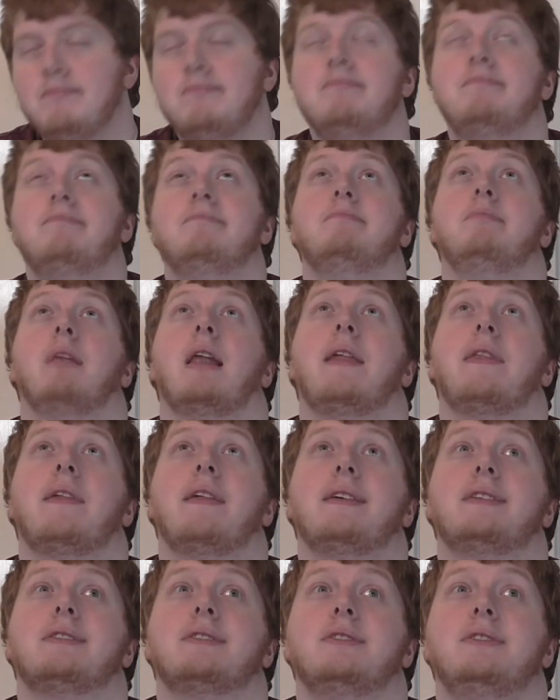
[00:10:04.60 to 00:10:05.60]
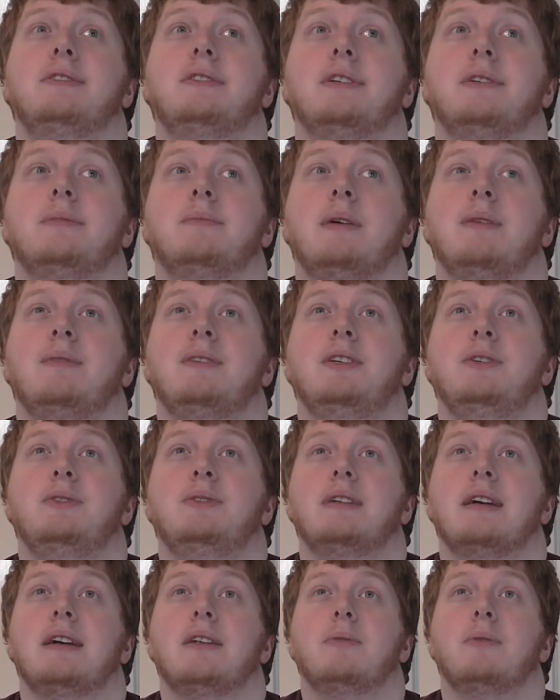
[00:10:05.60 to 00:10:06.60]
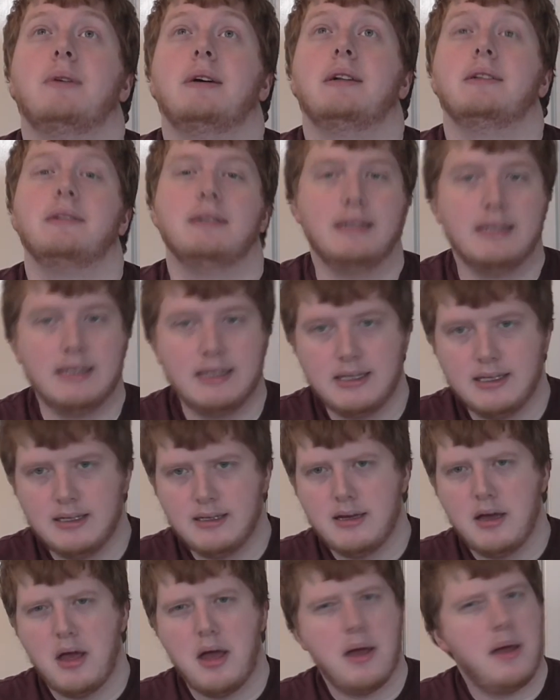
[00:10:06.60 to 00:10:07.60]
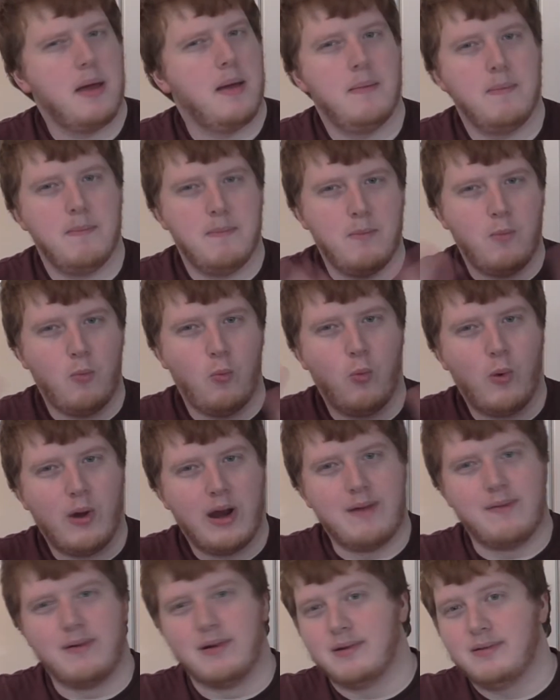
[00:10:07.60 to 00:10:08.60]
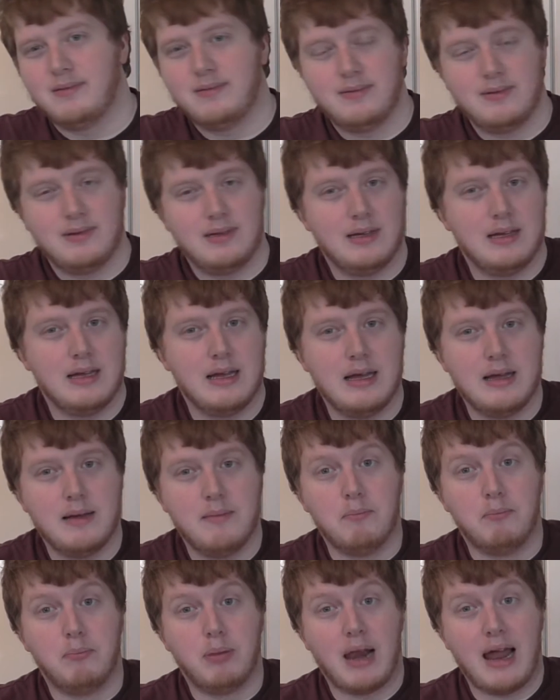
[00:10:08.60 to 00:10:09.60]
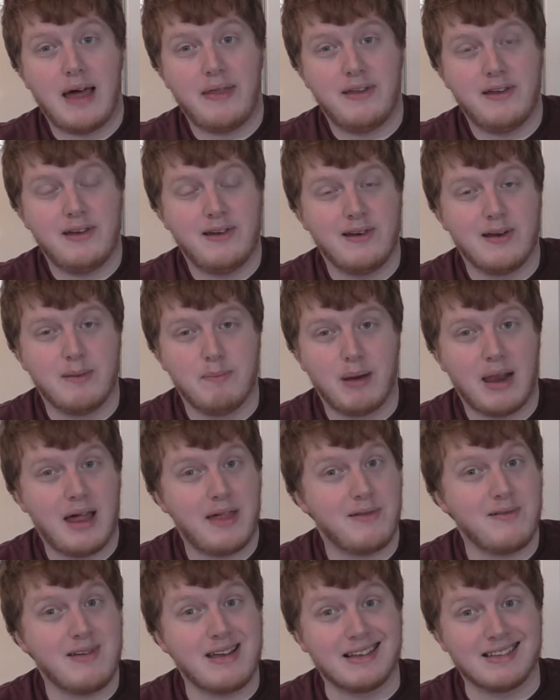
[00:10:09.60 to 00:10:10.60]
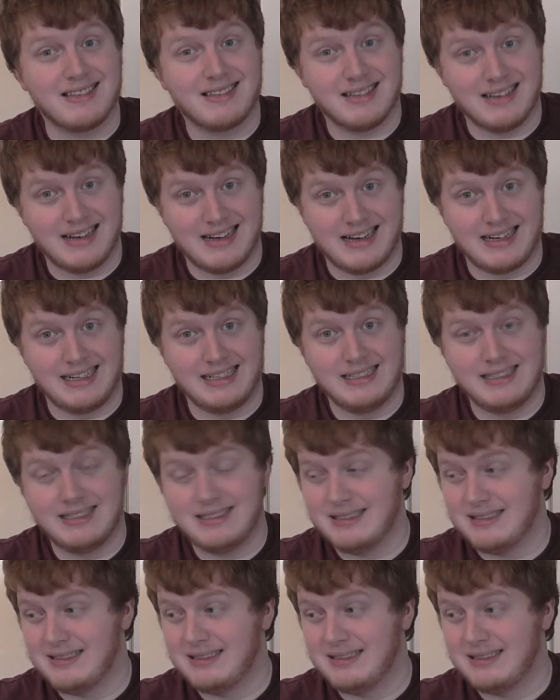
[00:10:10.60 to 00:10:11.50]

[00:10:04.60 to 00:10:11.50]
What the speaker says: Blather, that's a good term. I haven't used that in a while. Whatever. Blathering aside,